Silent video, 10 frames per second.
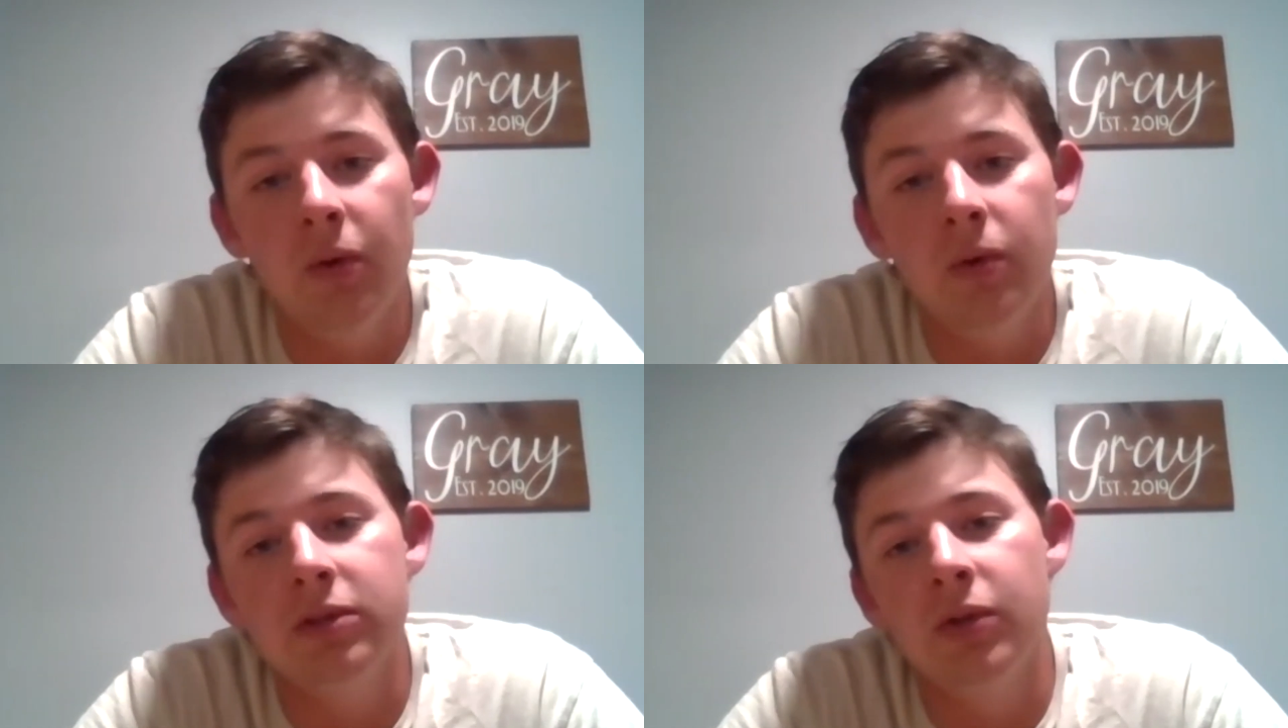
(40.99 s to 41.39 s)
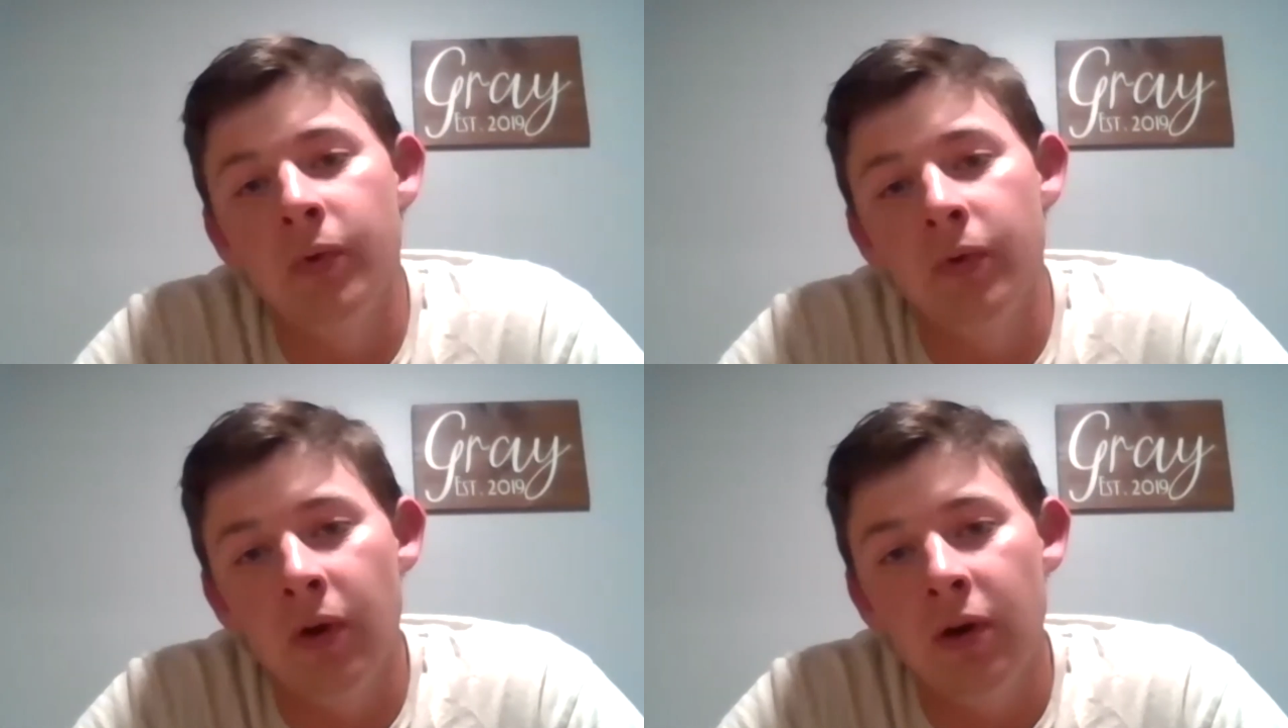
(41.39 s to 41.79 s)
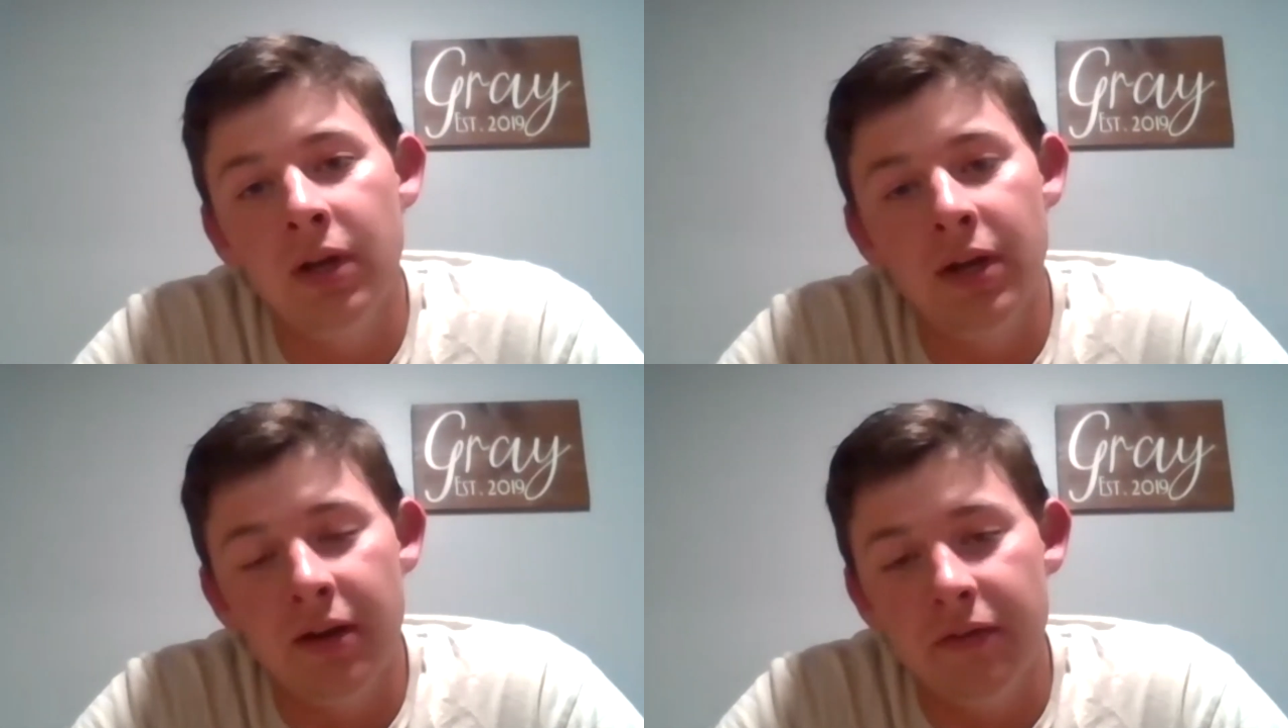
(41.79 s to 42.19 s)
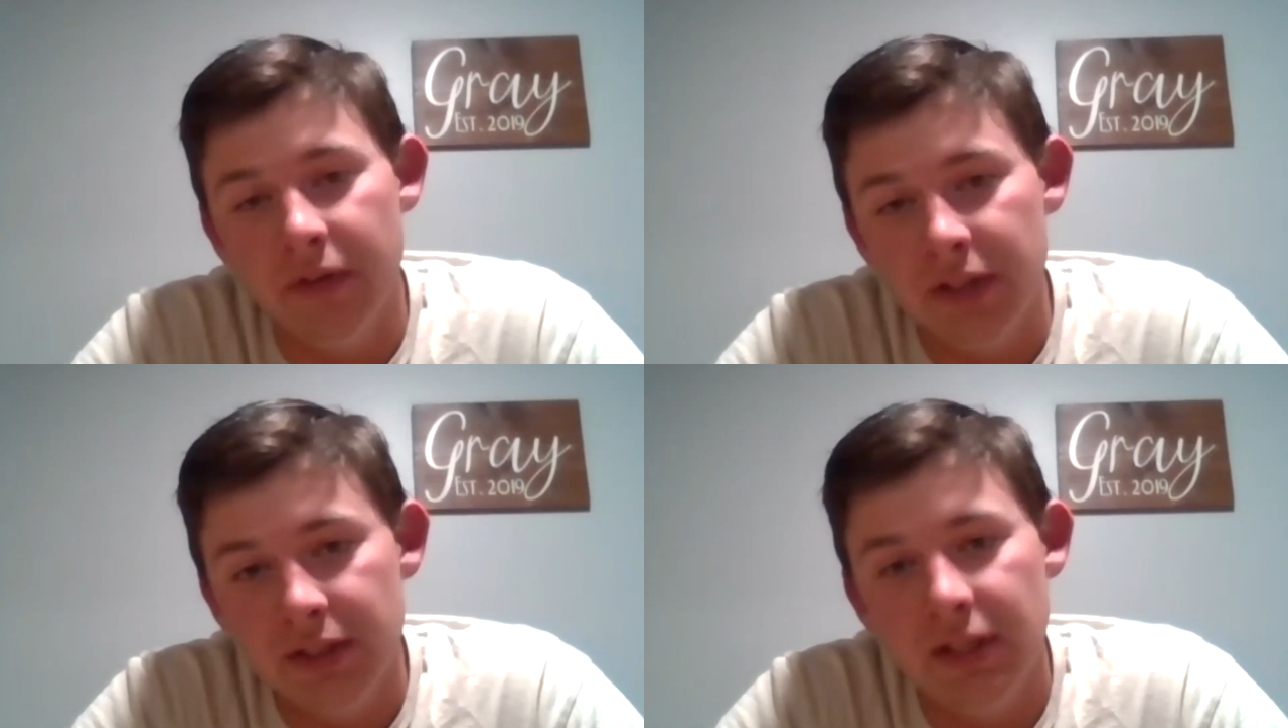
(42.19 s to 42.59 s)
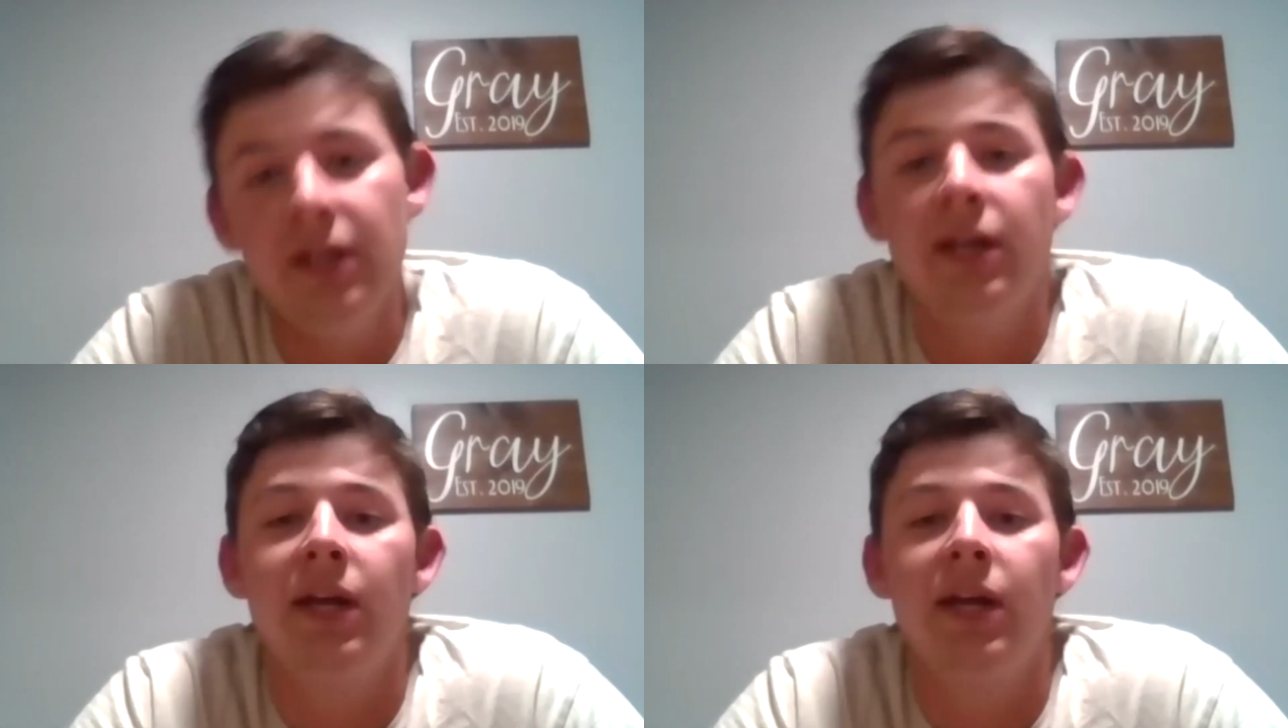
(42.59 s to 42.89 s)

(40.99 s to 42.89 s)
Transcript: out what's going wrong and how to fix it.